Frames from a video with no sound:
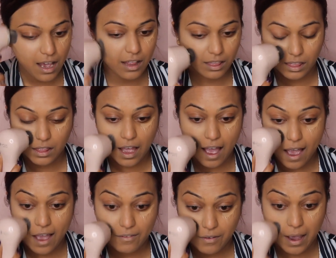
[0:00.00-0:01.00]

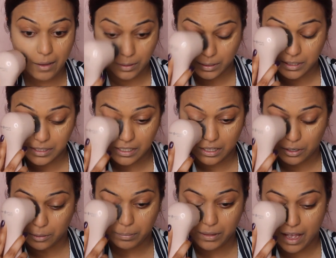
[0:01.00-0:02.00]
love how the
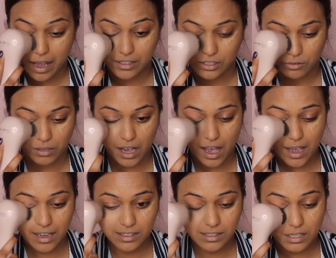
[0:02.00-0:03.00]
concealer applies, you
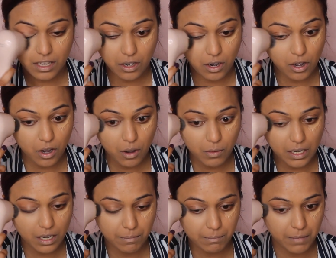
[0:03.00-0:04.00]
guys.
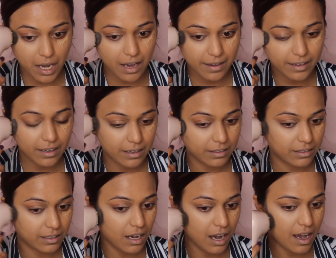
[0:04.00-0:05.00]
Oh my
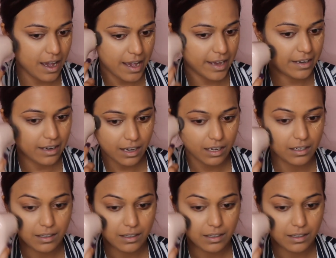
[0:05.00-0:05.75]
god.